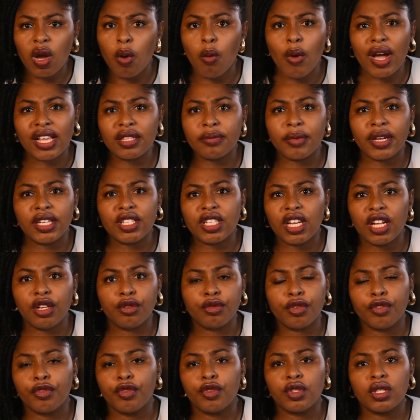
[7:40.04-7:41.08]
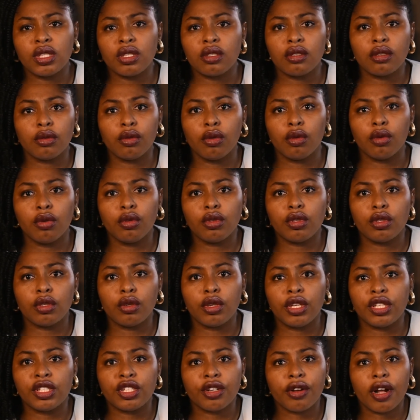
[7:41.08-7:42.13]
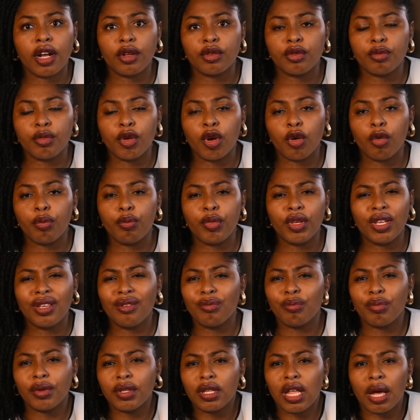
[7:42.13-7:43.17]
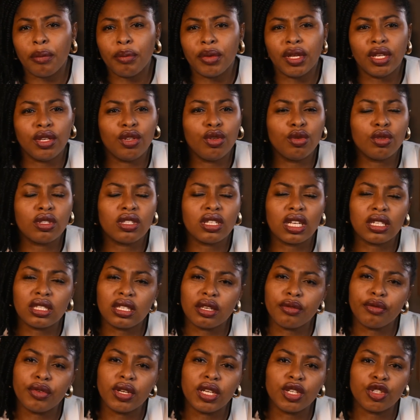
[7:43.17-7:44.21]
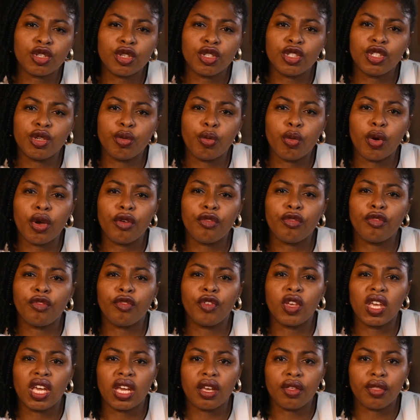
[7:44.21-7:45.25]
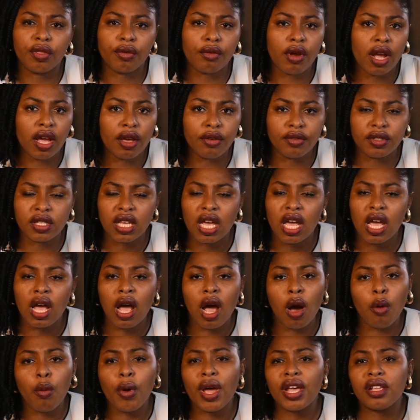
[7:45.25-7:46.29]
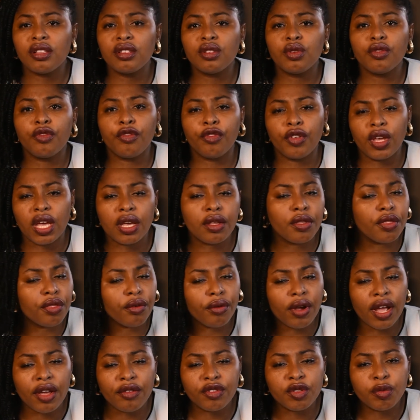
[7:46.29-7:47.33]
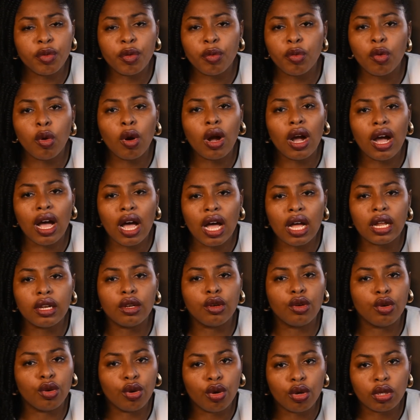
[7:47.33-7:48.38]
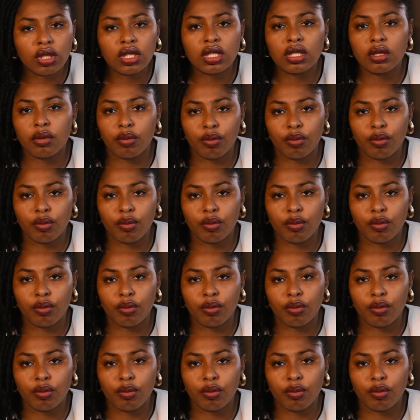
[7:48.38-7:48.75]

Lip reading: why is my child refusing to interact with me or be? But I mean, you set a relationship where fear thrives. And where fear thrives, people cannot